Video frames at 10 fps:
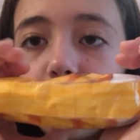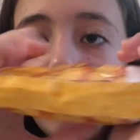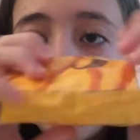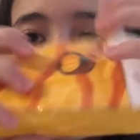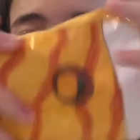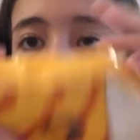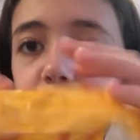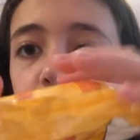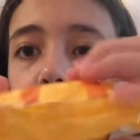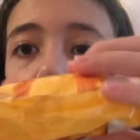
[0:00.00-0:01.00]
And it is
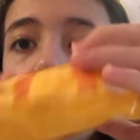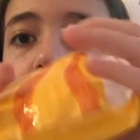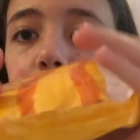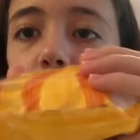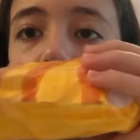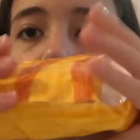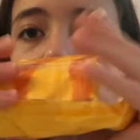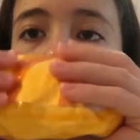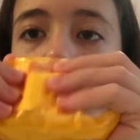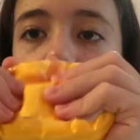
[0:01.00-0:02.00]
3D.
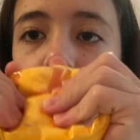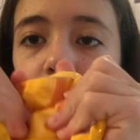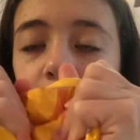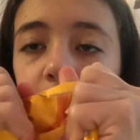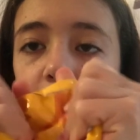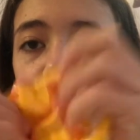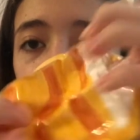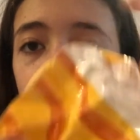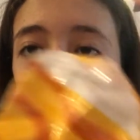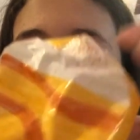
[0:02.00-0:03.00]
And both